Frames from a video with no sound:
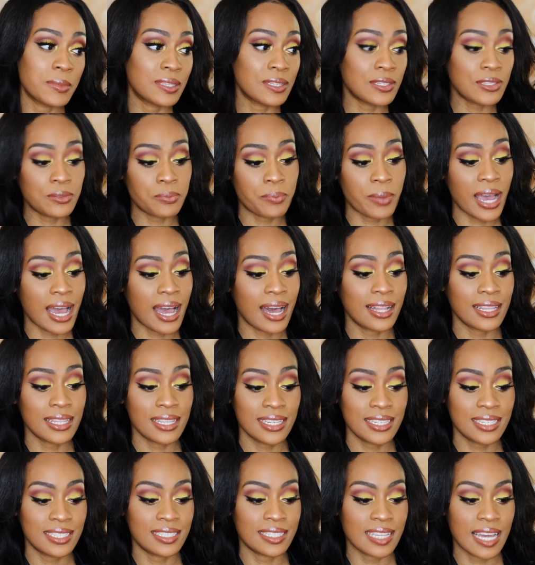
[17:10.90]
This
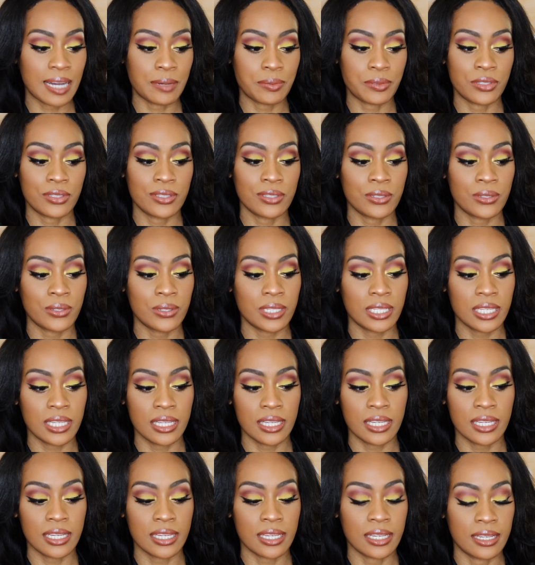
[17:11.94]
palette is
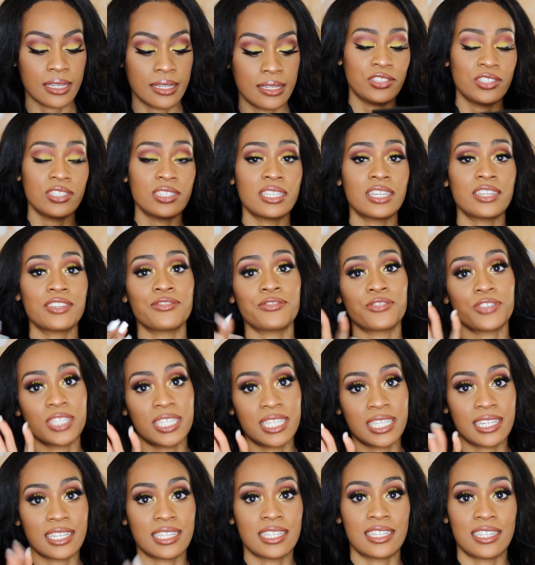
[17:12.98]
absolutely, she's like
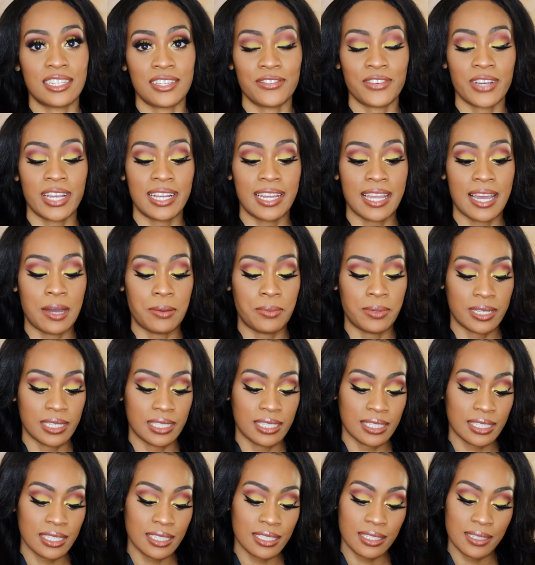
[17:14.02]
really killing it right now,
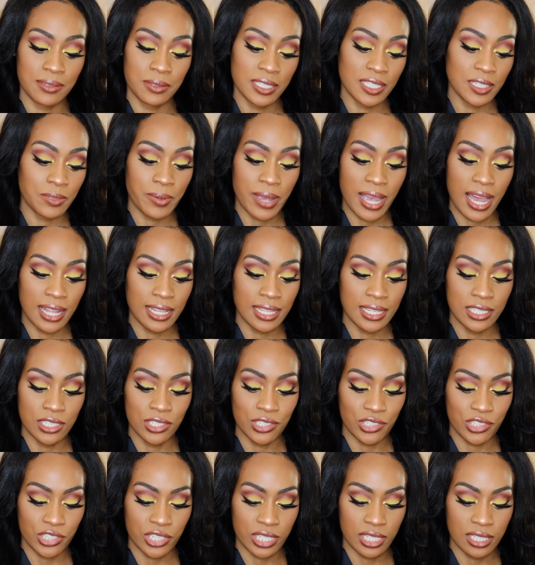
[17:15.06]
because this palette
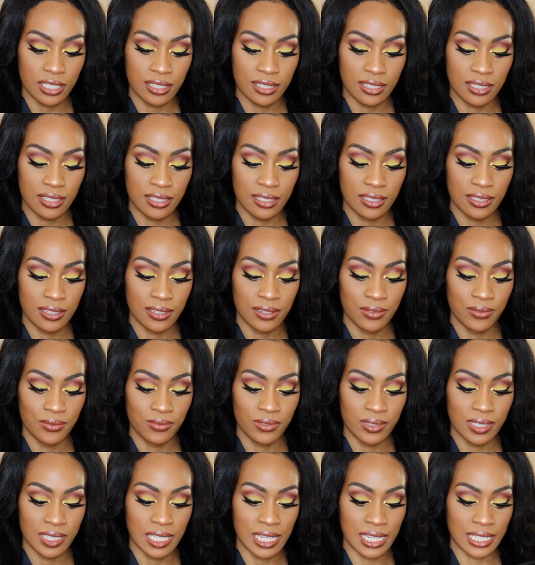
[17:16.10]
is just
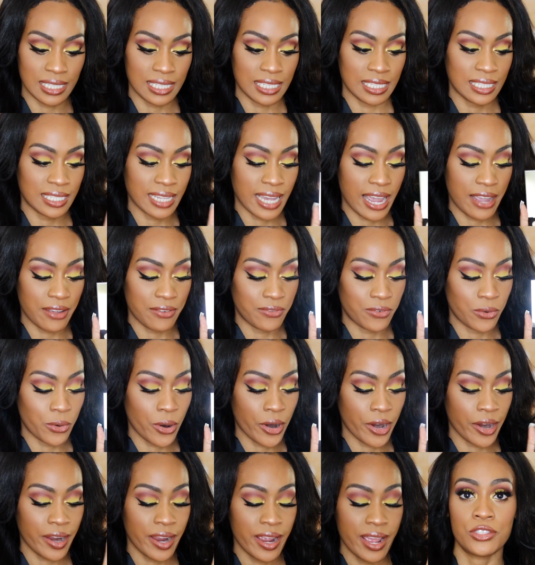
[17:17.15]
like to die
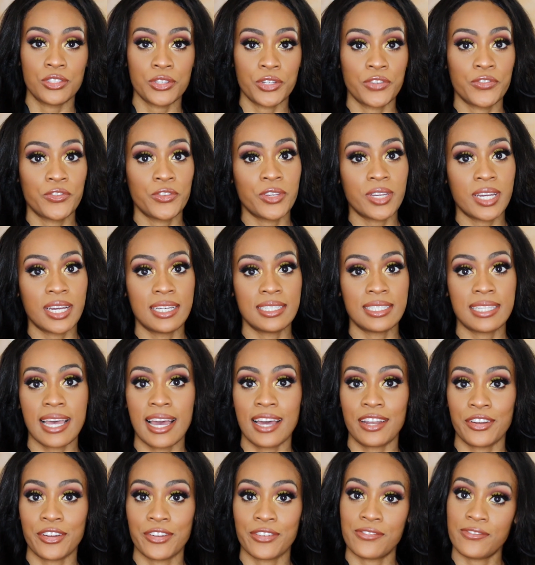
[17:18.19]
for. So if you guys
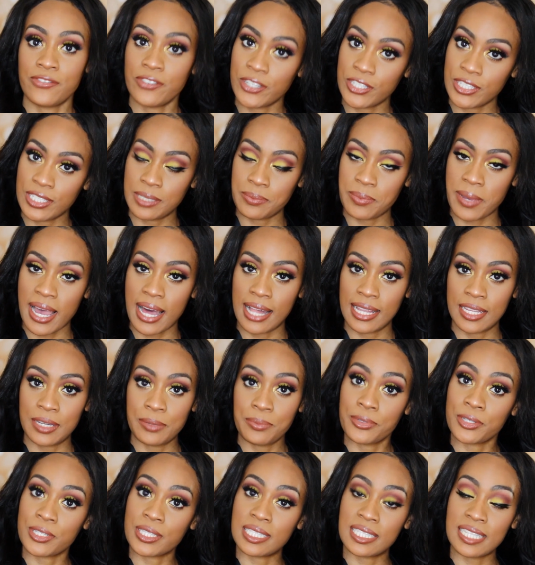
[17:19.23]
had her first
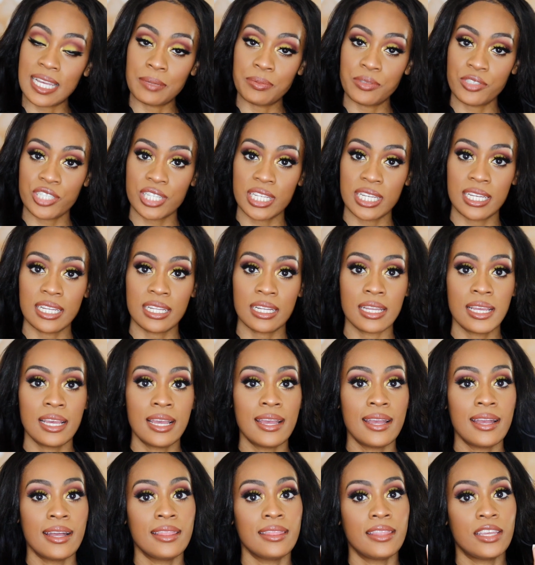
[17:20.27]
palette Perception,
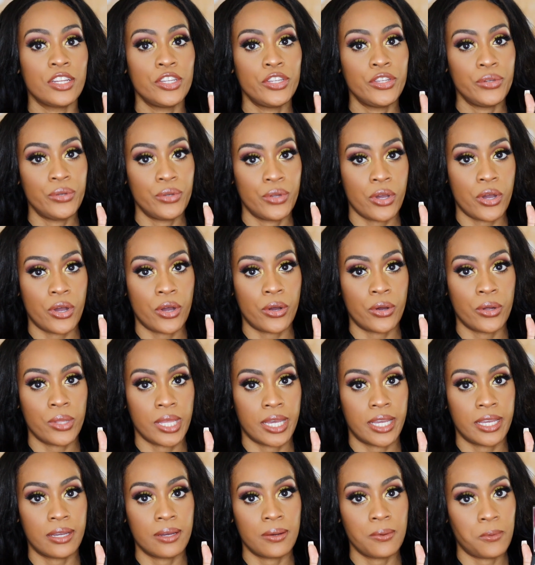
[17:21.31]
then you know
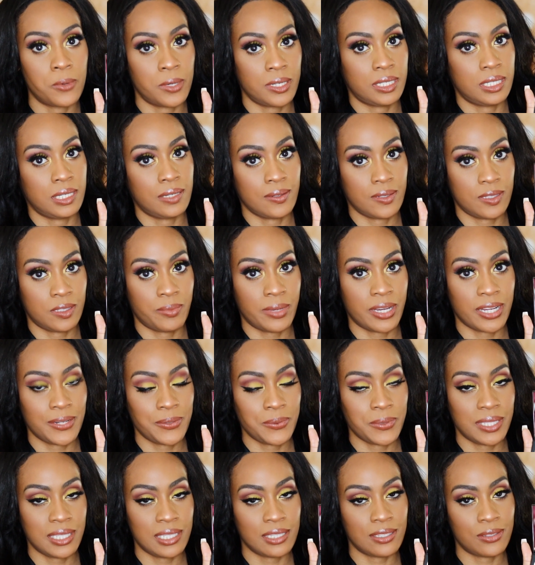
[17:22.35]
like what to expect
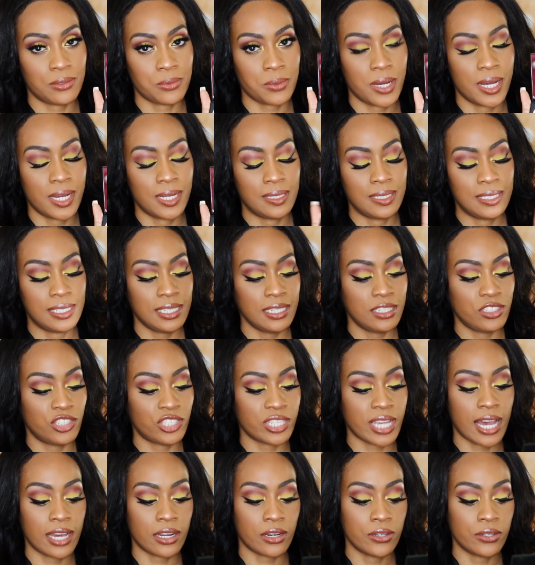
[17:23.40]
with this one. These
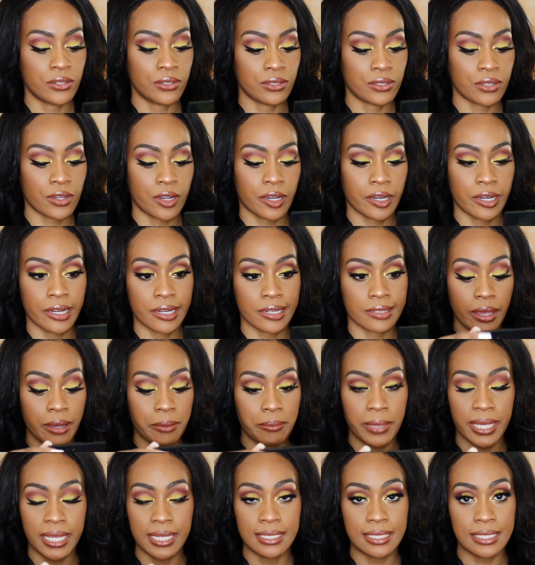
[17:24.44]
shadows are
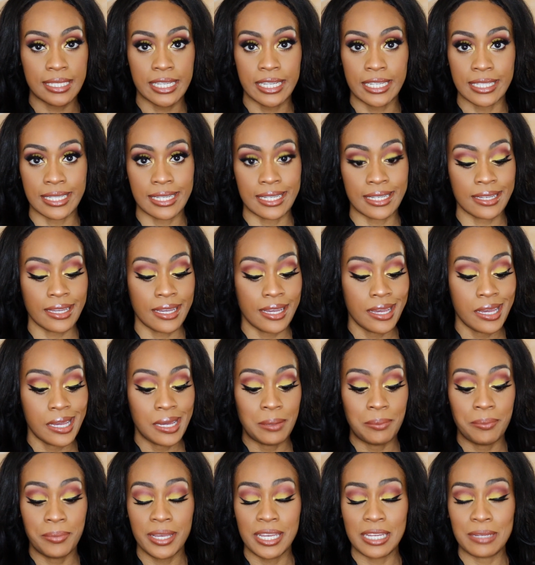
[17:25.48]
amazing. Like
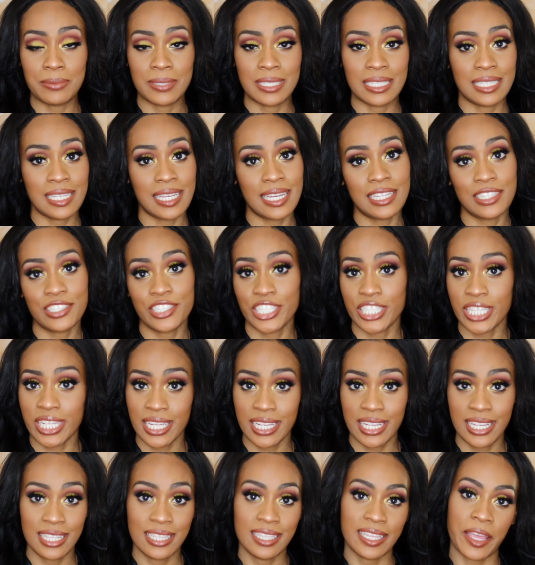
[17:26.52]

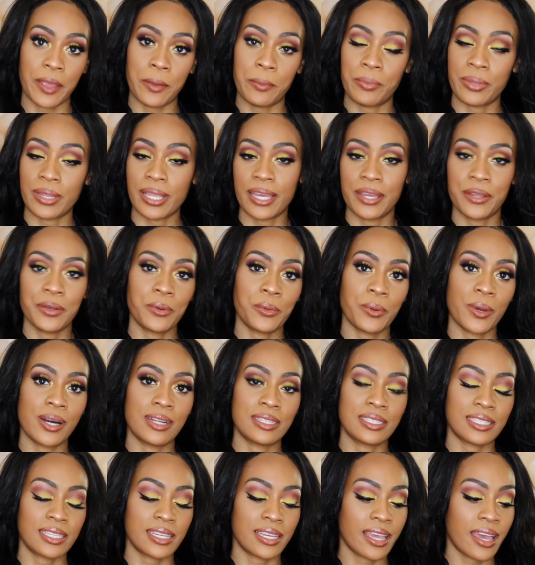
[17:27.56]
pigmentation, they blend well
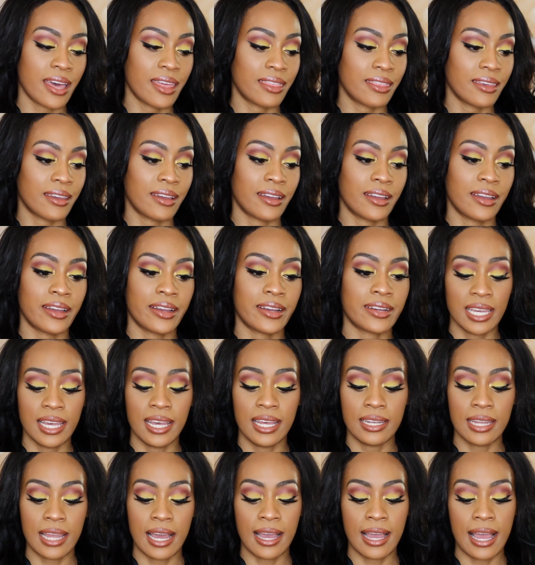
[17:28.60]
together,
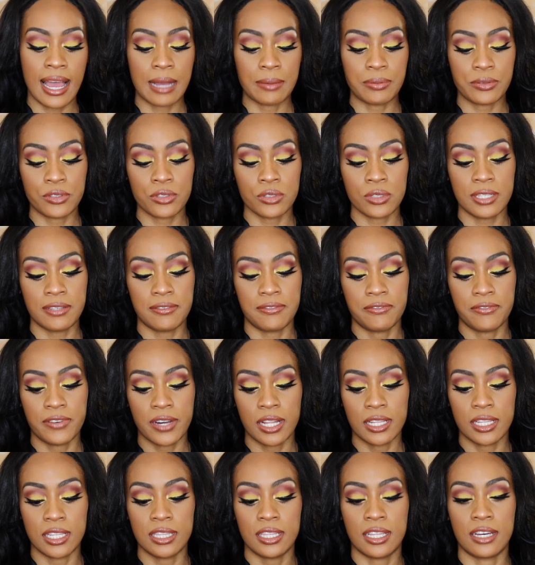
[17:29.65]
and I absolutely
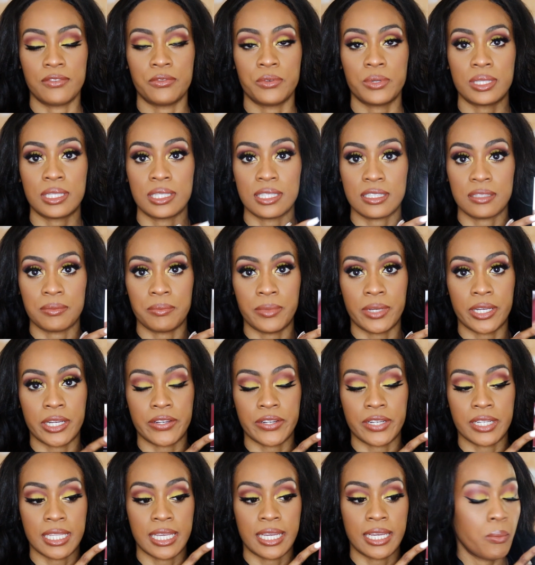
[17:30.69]
fell in love with this
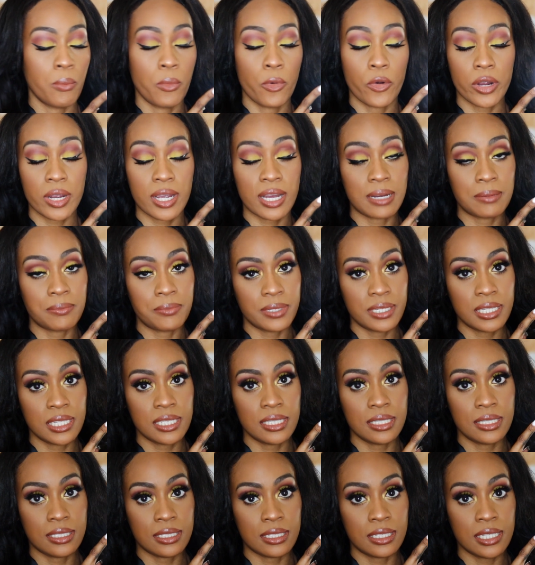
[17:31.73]
mirror. Like, more
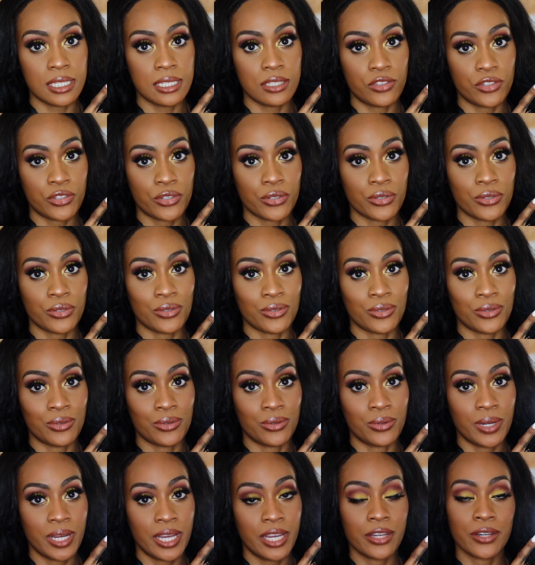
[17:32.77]
companies need
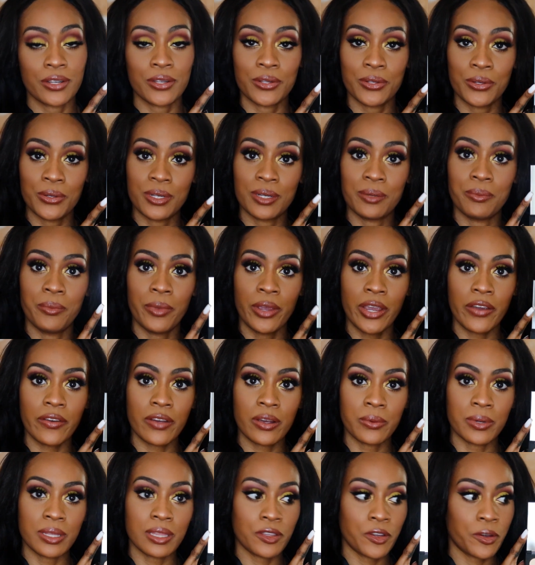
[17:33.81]
to include a
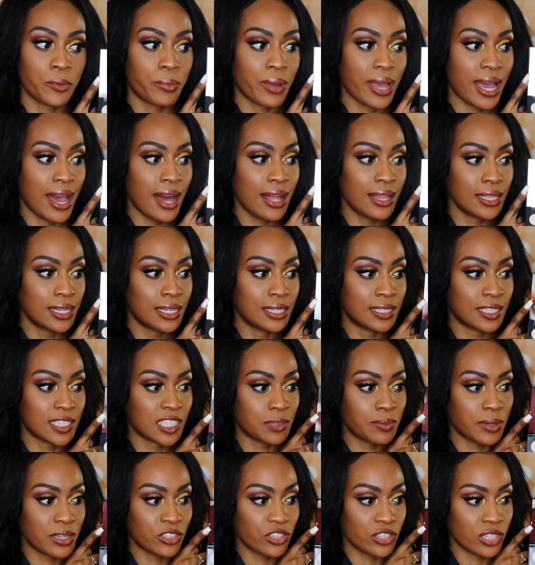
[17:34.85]
mirror with their palettes,
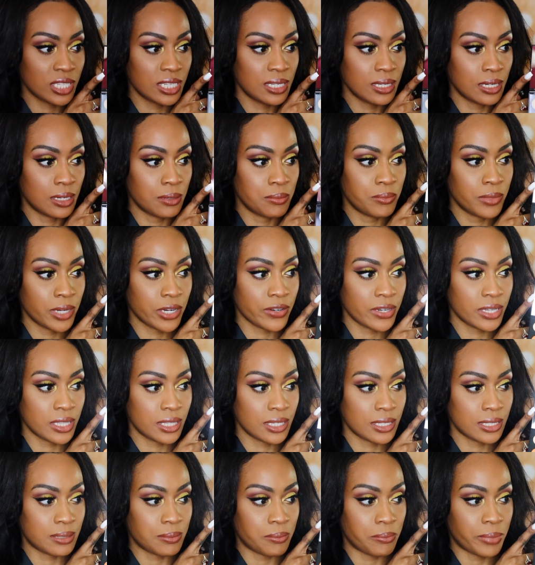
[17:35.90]
especially a mirror
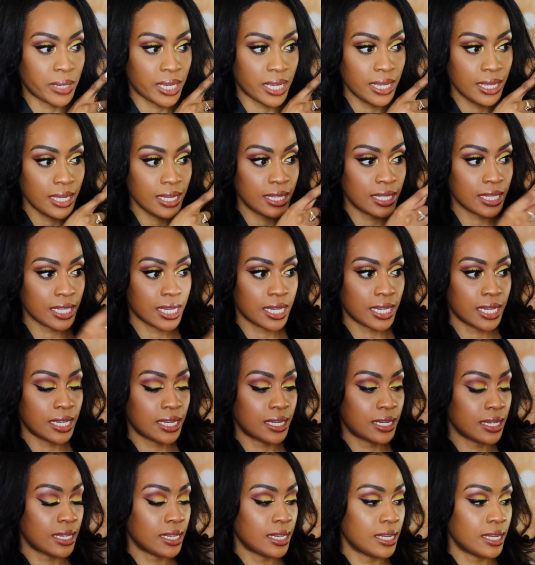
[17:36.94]
this big.
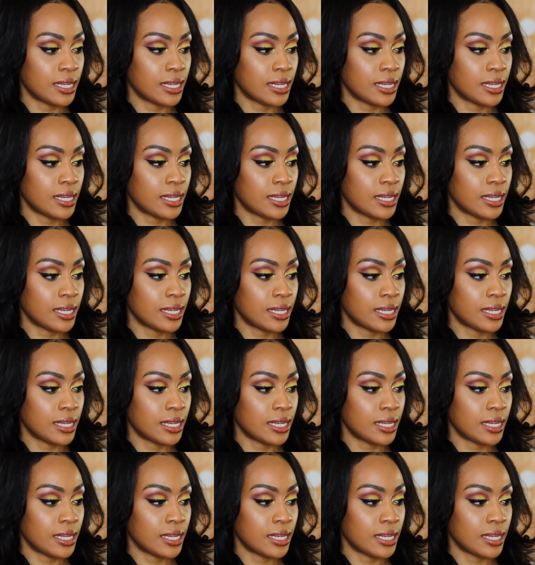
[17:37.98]
Like,